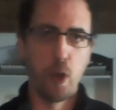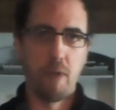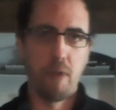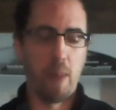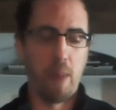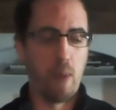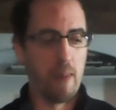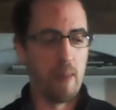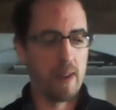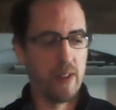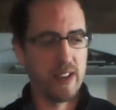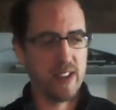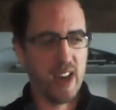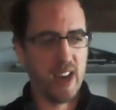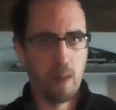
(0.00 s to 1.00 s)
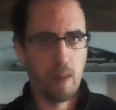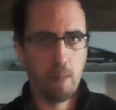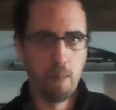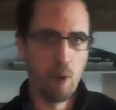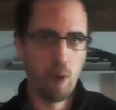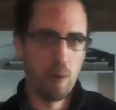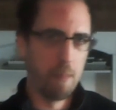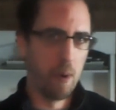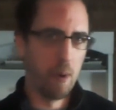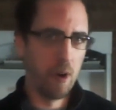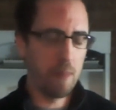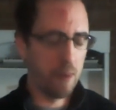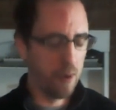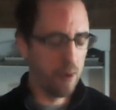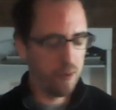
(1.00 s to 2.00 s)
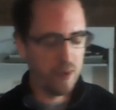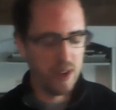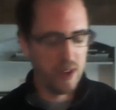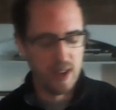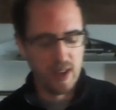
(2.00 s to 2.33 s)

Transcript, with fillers: If they want to make something that's kind of more bulletproof,